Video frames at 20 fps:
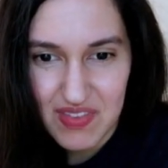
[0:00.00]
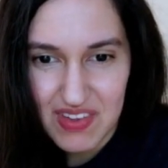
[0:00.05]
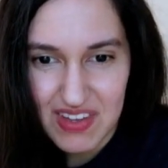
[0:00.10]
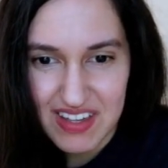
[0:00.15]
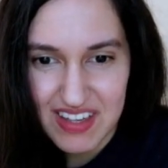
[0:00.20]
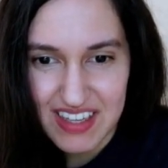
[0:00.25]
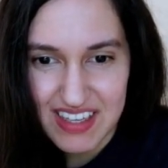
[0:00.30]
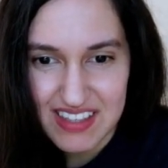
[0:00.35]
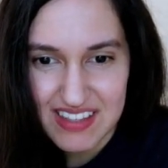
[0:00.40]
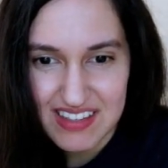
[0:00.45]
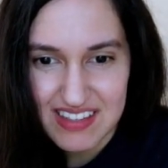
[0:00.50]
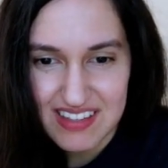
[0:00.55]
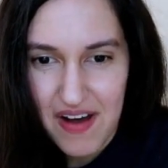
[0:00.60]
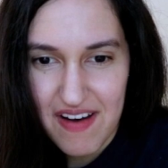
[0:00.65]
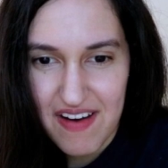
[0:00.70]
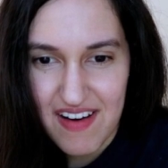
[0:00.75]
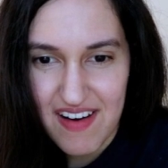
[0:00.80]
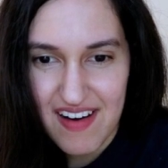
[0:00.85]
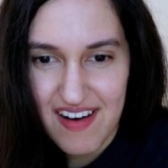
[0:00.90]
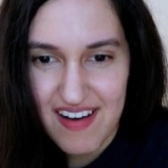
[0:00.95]
Glance.
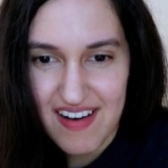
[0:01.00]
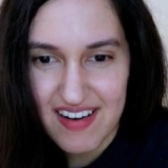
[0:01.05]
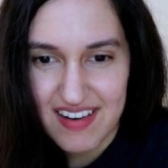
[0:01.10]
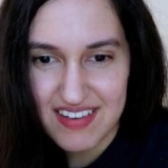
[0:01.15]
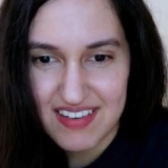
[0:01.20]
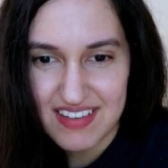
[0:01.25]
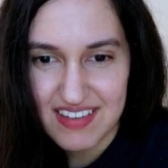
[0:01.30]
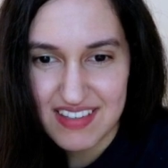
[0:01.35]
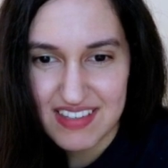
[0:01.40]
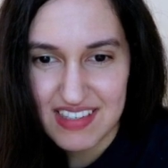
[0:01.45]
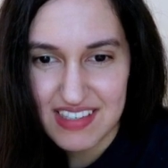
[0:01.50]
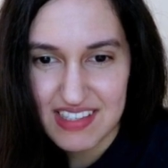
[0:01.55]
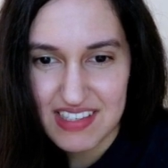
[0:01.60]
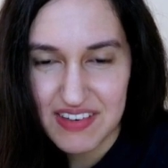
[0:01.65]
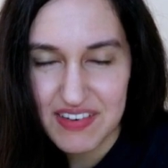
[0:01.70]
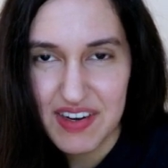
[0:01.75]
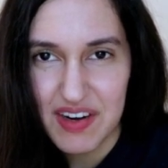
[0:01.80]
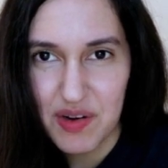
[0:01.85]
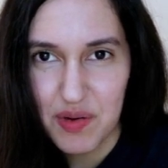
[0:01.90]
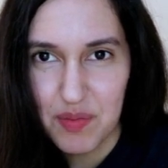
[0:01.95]
He's
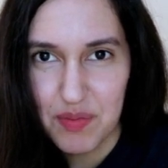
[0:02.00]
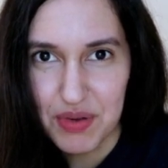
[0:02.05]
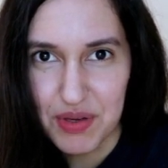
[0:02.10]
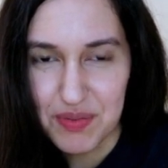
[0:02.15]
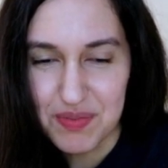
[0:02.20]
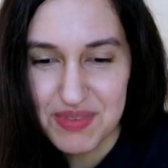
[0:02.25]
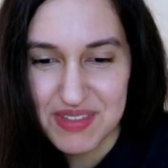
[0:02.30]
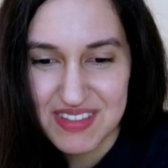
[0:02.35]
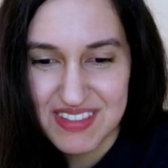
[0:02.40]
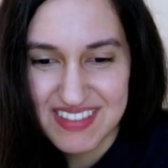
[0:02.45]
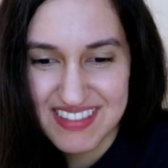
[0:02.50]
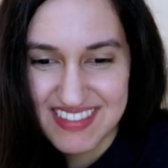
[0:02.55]
staring at her boobs.